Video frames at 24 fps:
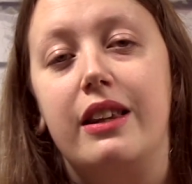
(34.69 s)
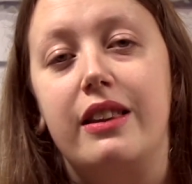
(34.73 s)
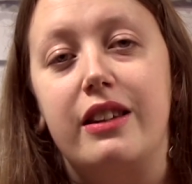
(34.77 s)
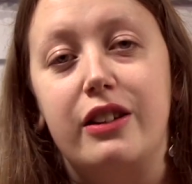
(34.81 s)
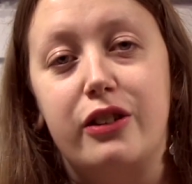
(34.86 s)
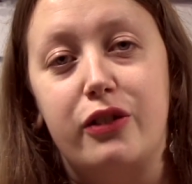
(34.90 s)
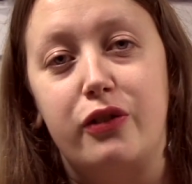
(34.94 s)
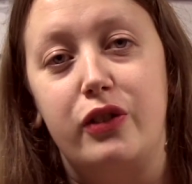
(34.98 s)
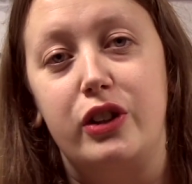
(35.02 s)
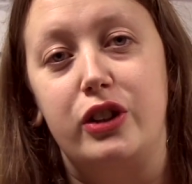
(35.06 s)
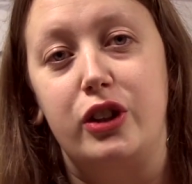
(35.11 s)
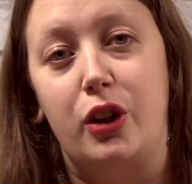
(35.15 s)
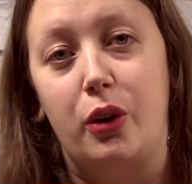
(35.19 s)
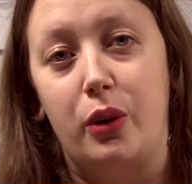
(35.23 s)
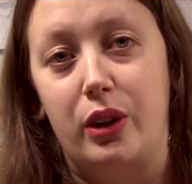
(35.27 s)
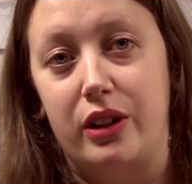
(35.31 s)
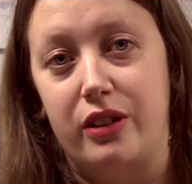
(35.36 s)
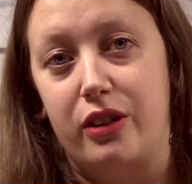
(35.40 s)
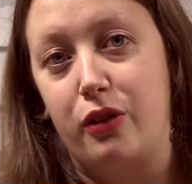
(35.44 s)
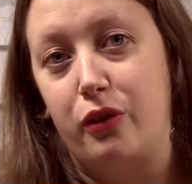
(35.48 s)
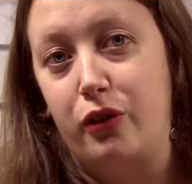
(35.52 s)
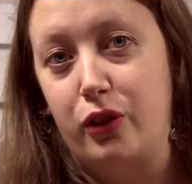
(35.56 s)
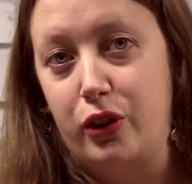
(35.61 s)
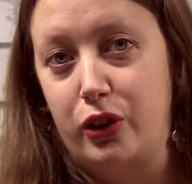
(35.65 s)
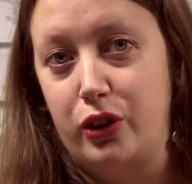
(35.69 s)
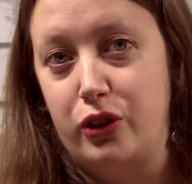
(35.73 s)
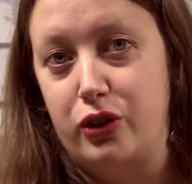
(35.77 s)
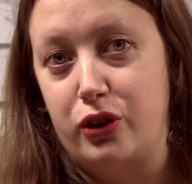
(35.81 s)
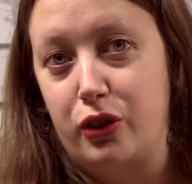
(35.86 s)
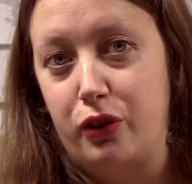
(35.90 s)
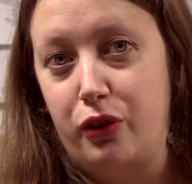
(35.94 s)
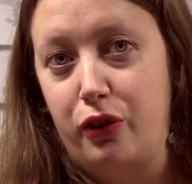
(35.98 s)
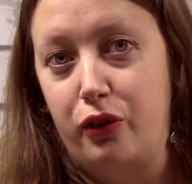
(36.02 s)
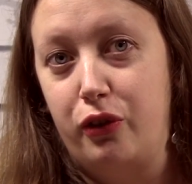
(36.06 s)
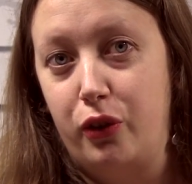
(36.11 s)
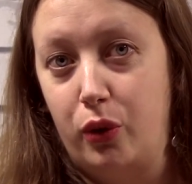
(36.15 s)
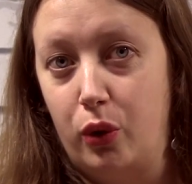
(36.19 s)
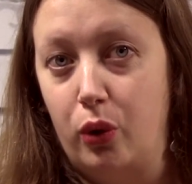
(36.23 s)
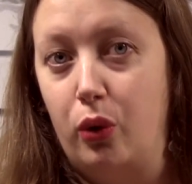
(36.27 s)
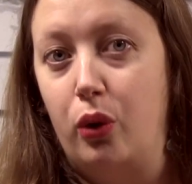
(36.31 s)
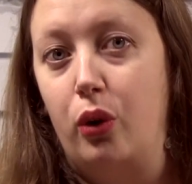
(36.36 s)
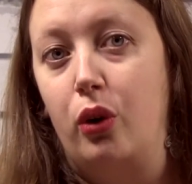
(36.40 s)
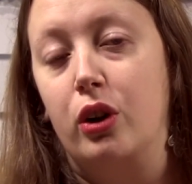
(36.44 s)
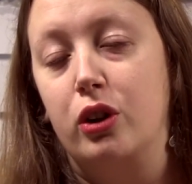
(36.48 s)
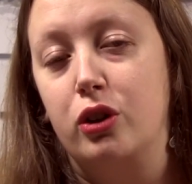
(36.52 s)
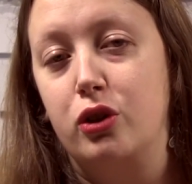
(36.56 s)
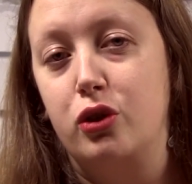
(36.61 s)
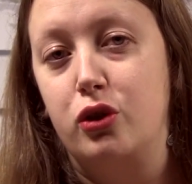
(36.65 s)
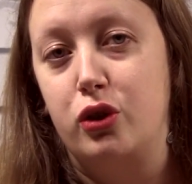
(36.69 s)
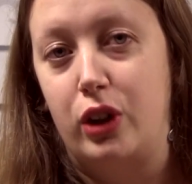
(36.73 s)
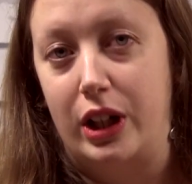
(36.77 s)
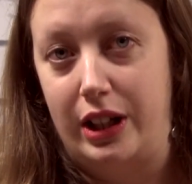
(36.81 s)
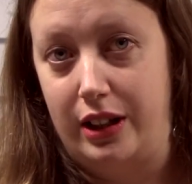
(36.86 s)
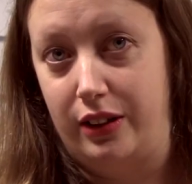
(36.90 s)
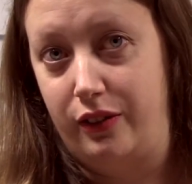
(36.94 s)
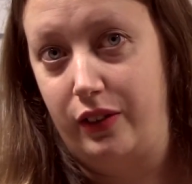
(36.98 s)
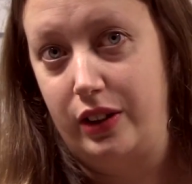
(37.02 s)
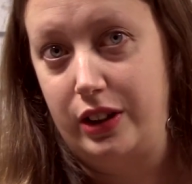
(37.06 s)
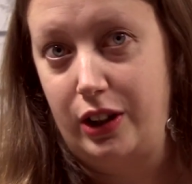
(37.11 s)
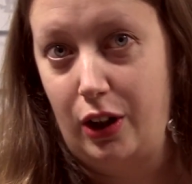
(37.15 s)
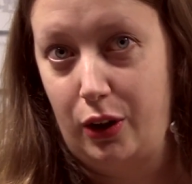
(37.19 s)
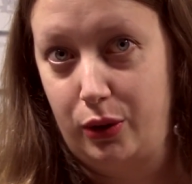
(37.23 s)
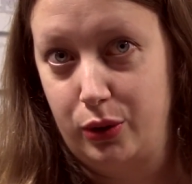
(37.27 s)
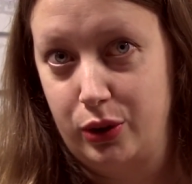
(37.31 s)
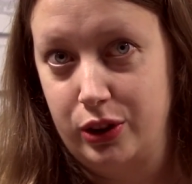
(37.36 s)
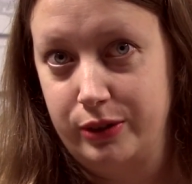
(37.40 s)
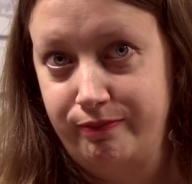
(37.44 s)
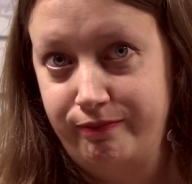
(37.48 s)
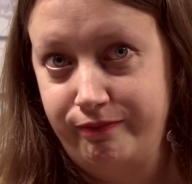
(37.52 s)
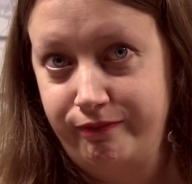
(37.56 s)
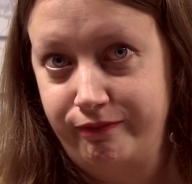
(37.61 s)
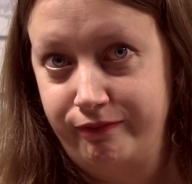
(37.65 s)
This video is the first of 4 training videos.